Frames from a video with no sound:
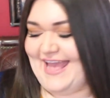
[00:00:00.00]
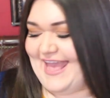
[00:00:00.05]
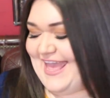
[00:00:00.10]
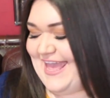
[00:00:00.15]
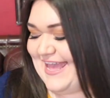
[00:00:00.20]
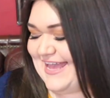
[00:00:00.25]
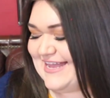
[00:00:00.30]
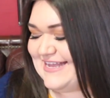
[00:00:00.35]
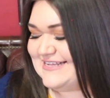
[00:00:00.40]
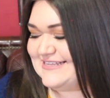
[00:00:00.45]

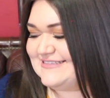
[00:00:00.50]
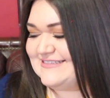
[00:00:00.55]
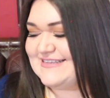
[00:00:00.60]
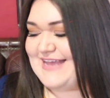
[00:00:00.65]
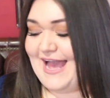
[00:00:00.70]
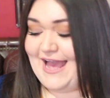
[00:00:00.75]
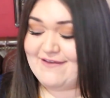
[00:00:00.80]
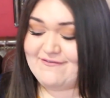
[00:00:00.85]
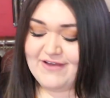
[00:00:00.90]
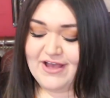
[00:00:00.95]
And
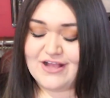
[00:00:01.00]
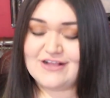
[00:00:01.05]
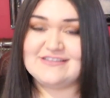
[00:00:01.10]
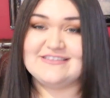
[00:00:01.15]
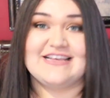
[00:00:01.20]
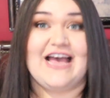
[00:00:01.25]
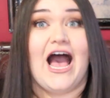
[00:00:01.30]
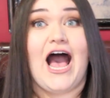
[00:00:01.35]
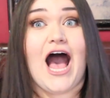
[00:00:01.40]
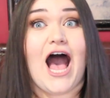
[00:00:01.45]
I
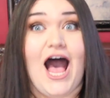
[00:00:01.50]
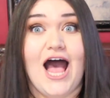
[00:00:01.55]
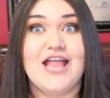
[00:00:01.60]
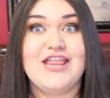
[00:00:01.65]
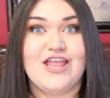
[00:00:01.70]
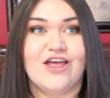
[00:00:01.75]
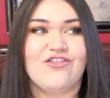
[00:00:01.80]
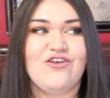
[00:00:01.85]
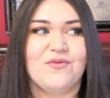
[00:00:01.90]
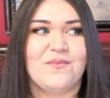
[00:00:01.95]
found
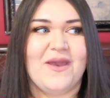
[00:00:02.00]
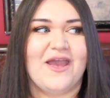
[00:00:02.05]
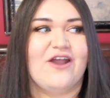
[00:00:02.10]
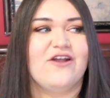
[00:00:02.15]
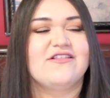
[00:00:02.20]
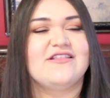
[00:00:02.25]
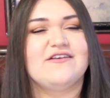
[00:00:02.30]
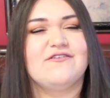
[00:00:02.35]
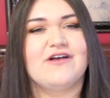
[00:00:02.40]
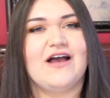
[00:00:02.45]
another
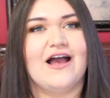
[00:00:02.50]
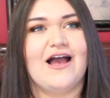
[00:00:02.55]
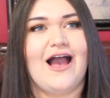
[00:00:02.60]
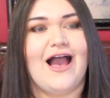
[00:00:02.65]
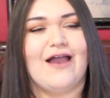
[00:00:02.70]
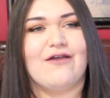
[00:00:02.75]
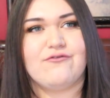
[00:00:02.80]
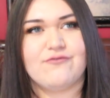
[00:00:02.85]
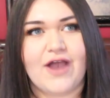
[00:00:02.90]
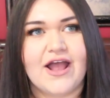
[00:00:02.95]
pair.
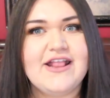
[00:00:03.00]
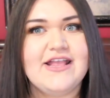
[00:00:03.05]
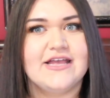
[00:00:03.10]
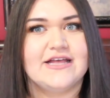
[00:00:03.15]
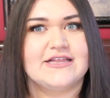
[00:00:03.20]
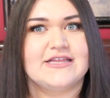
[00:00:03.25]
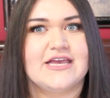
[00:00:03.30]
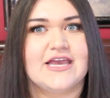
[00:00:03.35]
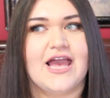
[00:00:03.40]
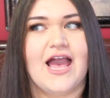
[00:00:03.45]

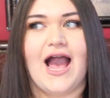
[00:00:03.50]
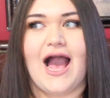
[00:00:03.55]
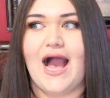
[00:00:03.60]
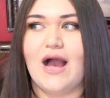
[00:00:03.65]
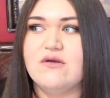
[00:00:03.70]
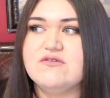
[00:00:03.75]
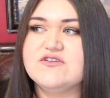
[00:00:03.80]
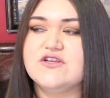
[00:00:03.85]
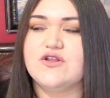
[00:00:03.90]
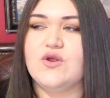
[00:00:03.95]
Ironically,
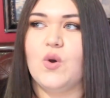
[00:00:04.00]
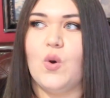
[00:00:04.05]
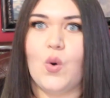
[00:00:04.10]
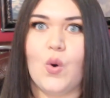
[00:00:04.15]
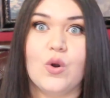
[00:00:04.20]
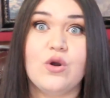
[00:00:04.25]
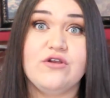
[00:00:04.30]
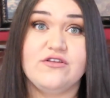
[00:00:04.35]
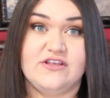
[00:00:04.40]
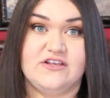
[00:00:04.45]
I was gonna
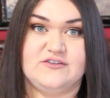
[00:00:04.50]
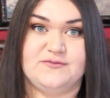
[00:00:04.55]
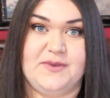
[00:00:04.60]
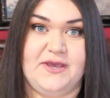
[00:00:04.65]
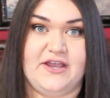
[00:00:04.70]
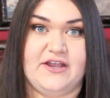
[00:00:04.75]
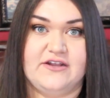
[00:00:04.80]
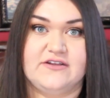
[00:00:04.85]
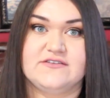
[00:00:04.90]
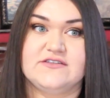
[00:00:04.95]
order these
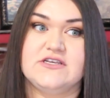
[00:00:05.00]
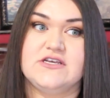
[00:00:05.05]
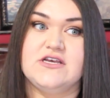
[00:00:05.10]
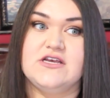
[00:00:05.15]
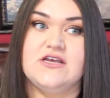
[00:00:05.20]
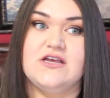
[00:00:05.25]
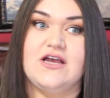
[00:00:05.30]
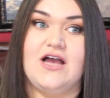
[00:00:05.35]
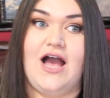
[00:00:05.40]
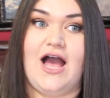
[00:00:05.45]
pairs
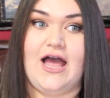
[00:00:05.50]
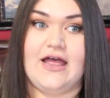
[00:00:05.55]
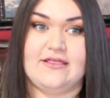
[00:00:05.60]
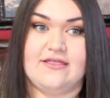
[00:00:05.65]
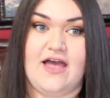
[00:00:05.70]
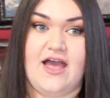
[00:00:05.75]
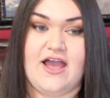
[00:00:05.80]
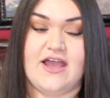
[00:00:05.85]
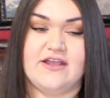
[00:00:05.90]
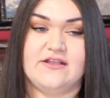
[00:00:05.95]

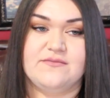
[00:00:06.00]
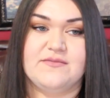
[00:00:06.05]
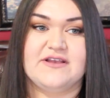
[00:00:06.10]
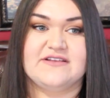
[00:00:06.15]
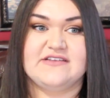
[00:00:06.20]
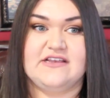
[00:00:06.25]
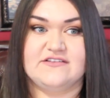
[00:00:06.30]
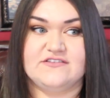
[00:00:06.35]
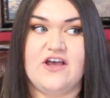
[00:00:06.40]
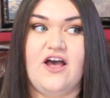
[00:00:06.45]
online
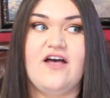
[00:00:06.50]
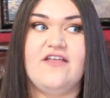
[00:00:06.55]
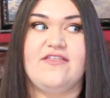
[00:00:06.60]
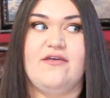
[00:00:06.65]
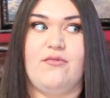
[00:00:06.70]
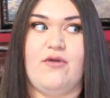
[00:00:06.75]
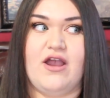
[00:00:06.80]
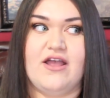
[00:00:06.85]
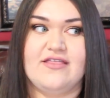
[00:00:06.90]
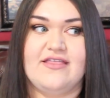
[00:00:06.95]
because I saw
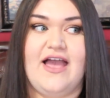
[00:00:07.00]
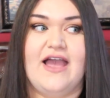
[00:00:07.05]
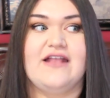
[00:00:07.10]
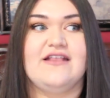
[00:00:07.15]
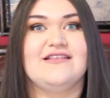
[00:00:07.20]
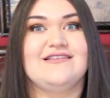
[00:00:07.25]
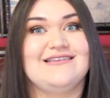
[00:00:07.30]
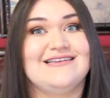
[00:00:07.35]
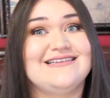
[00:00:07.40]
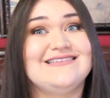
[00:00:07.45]
they were
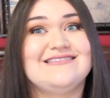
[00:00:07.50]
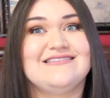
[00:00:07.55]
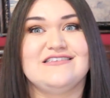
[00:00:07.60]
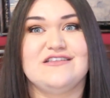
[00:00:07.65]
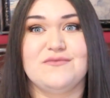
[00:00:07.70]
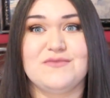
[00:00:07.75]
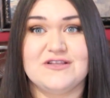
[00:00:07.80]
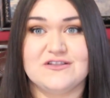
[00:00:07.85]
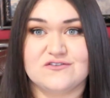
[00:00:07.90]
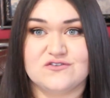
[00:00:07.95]
online. Didn't see
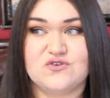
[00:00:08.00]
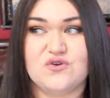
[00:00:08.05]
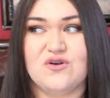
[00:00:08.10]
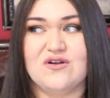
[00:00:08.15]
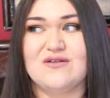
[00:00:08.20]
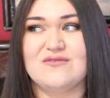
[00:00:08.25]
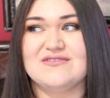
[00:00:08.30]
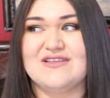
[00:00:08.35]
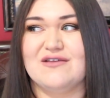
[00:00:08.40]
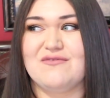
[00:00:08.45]
them in
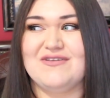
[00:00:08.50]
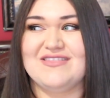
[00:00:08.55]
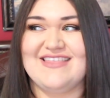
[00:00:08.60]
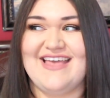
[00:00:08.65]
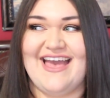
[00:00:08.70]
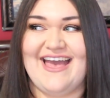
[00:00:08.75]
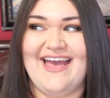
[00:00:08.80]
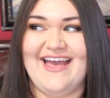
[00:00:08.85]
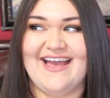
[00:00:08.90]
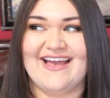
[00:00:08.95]
store. I was like, what
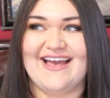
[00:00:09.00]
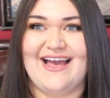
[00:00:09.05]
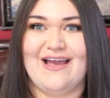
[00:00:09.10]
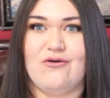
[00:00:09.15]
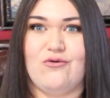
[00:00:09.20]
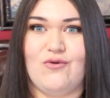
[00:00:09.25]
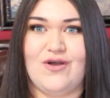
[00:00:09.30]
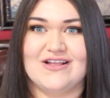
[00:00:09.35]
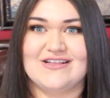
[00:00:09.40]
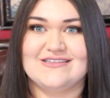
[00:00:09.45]
the heck?
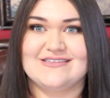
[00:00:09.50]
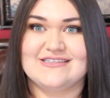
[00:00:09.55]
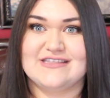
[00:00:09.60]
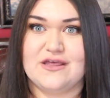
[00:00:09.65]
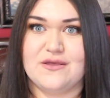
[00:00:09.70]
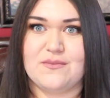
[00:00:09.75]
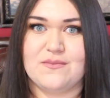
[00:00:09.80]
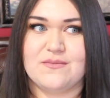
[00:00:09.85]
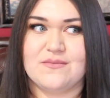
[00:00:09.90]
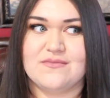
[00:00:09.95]
I want
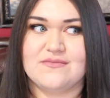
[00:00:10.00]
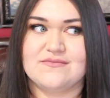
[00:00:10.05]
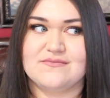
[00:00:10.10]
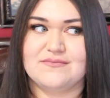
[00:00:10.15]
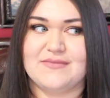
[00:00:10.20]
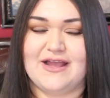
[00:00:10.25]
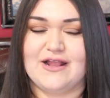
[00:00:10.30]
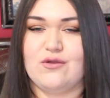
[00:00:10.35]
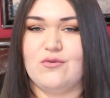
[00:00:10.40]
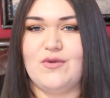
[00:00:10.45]
them,
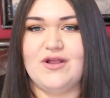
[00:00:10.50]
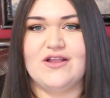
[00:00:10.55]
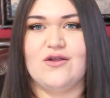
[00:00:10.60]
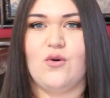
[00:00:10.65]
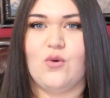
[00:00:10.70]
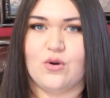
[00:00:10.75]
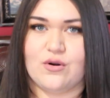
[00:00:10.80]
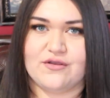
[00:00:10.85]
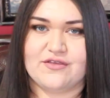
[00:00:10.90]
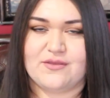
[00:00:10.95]
but I don't
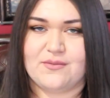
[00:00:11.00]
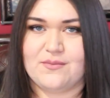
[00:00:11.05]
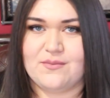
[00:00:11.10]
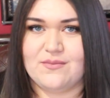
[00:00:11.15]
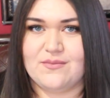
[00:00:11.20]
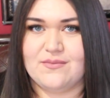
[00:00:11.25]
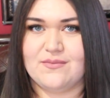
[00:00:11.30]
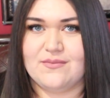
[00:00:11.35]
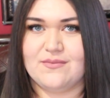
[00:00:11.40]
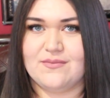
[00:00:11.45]
want to order them.
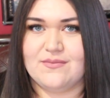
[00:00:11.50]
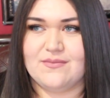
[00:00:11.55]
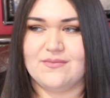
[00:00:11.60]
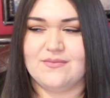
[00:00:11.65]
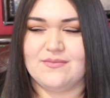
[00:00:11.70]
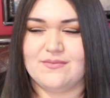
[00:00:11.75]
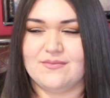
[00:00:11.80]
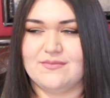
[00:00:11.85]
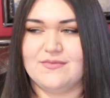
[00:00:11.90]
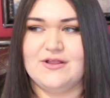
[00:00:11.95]

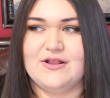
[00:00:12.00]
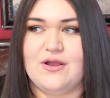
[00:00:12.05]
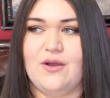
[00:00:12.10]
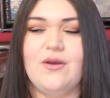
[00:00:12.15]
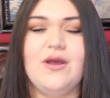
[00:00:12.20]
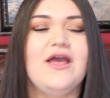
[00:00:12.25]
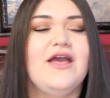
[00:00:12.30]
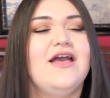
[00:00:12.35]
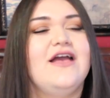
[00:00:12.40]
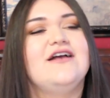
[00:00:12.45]
You
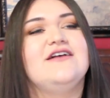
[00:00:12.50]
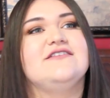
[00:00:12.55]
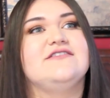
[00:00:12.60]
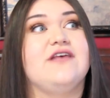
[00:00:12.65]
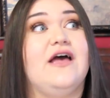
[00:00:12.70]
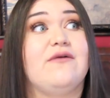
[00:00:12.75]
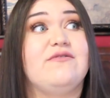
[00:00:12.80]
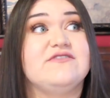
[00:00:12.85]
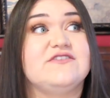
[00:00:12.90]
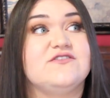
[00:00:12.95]
know?
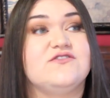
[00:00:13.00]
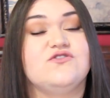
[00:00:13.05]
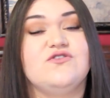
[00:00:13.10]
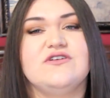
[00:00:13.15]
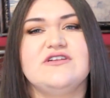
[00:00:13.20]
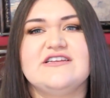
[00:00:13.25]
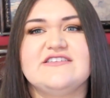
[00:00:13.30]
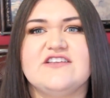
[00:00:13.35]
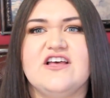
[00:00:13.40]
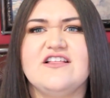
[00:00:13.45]
So I was in
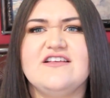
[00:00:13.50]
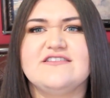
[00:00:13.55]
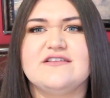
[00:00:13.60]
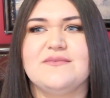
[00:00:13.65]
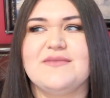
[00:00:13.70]
store and I saw these.